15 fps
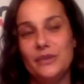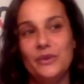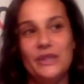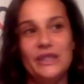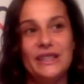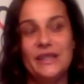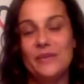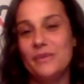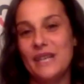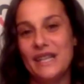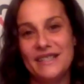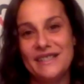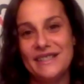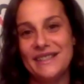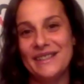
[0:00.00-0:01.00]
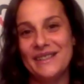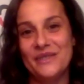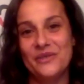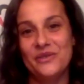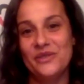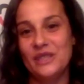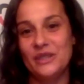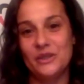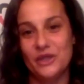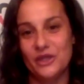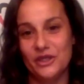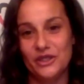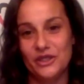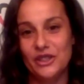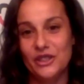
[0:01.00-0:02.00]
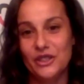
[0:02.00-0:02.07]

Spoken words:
really amazing feel-good